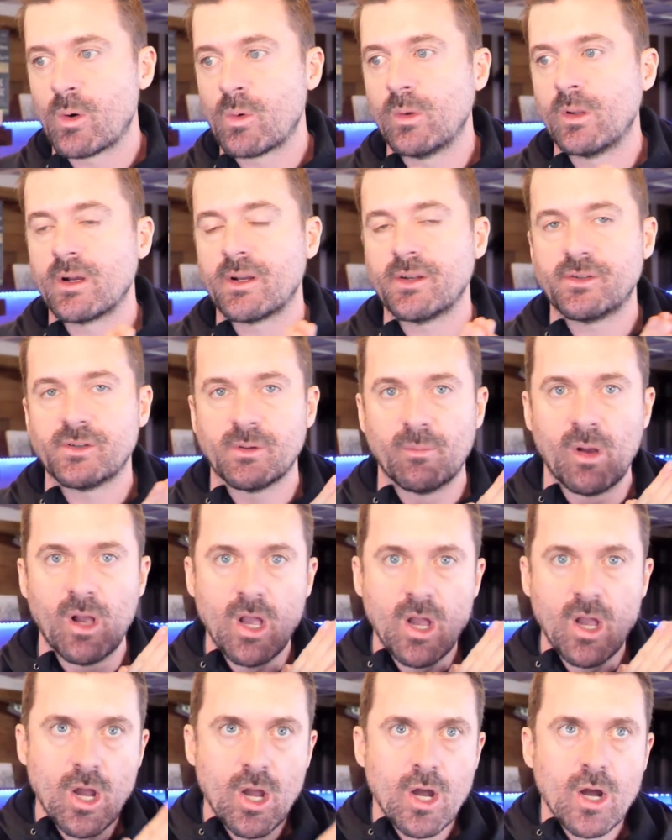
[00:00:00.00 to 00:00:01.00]
We'll look at some
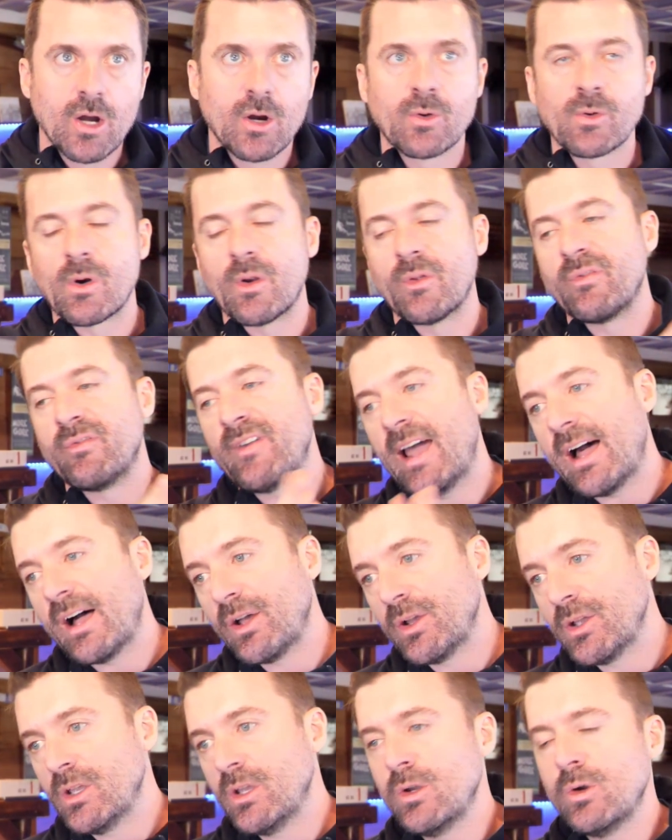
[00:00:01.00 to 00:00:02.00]
growth
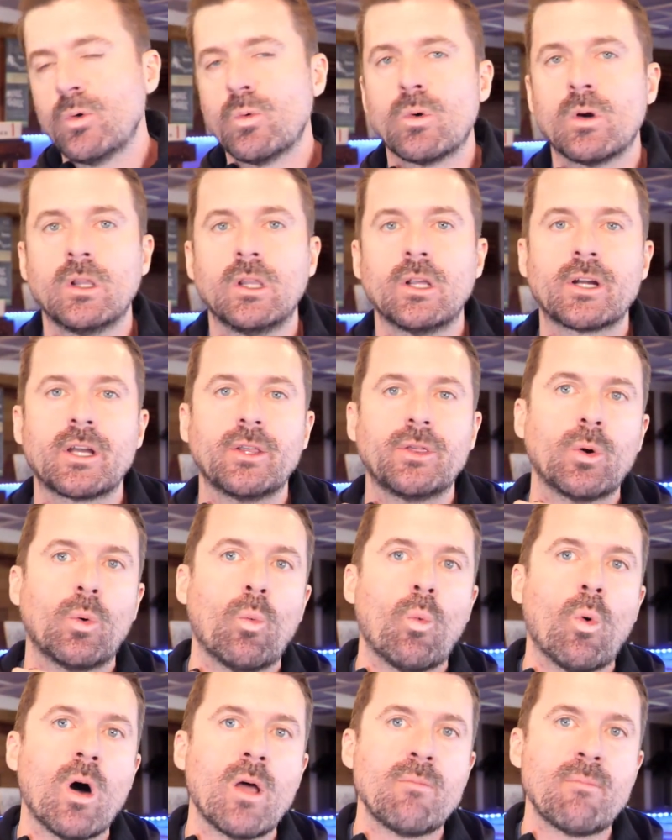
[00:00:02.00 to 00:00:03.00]
value. We'll look at
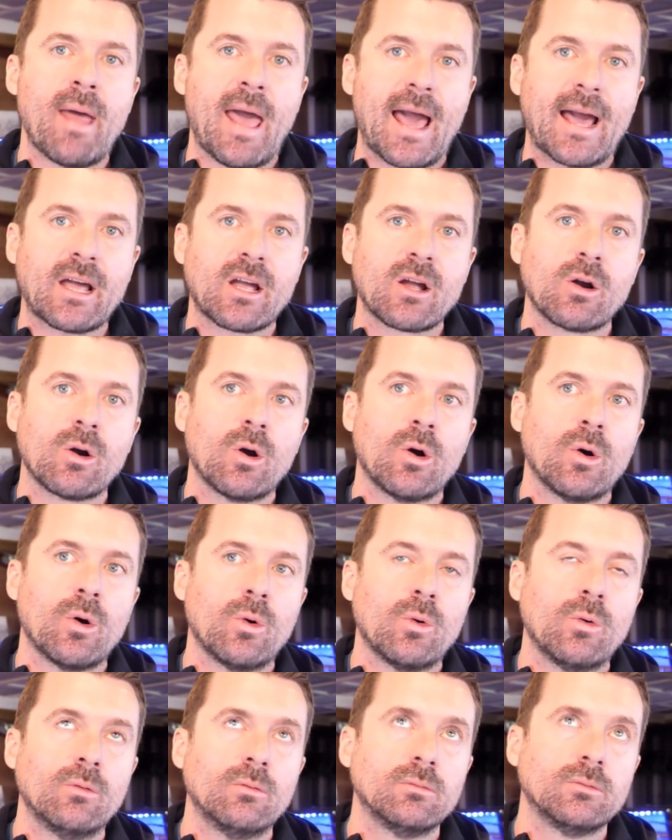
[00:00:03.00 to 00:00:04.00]

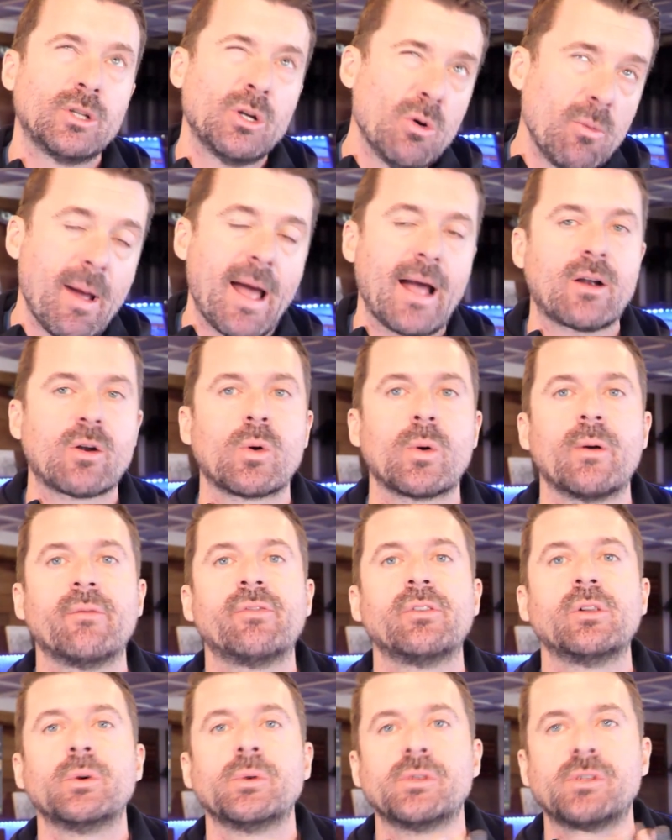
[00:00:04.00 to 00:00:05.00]
the two macro
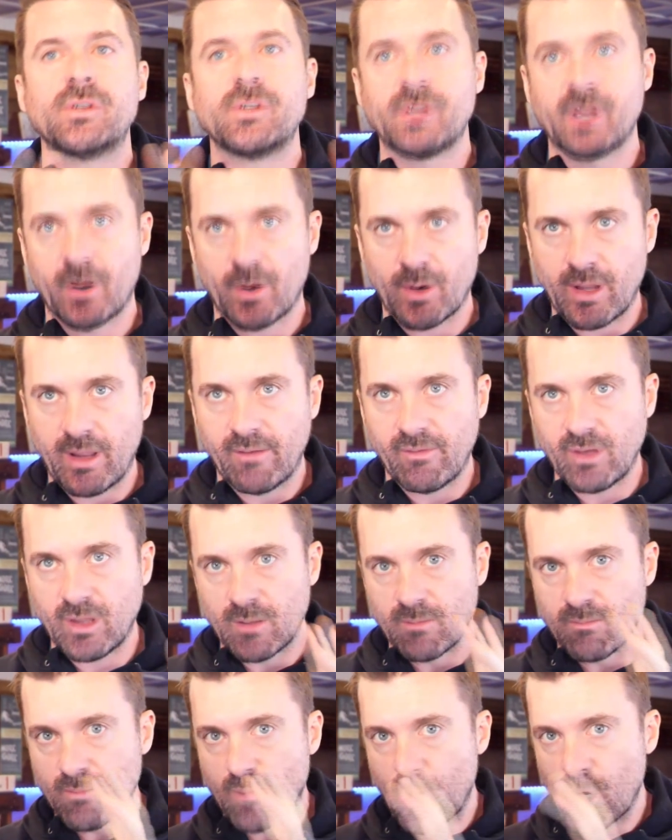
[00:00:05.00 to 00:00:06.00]
influences that are giving
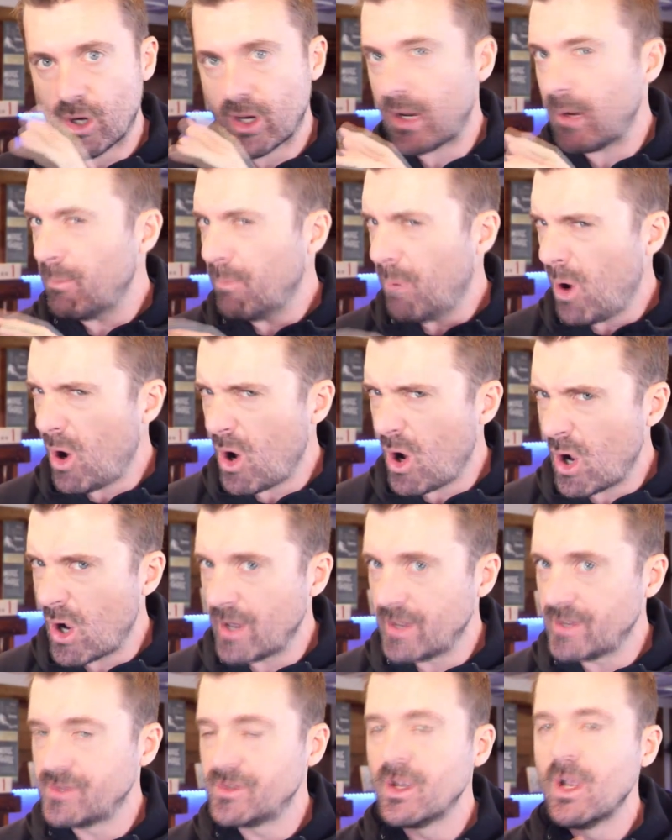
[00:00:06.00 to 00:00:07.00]
the market
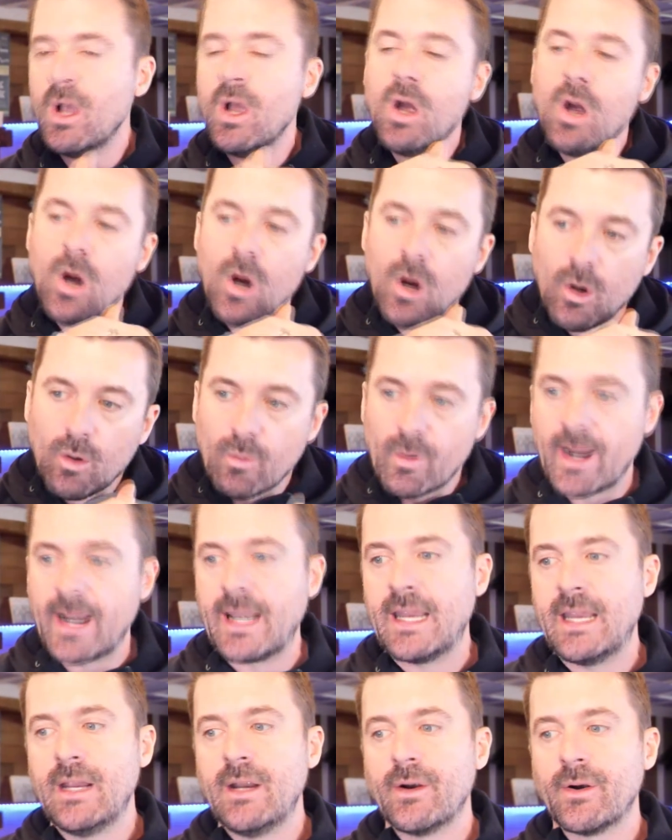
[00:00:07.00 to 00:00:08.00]
pause right
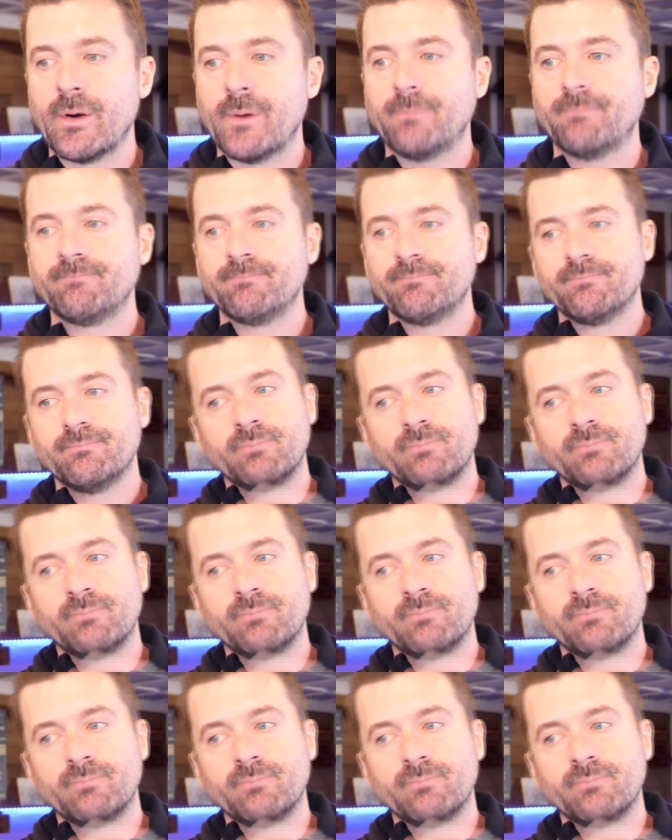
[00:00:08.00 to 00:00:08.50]
here.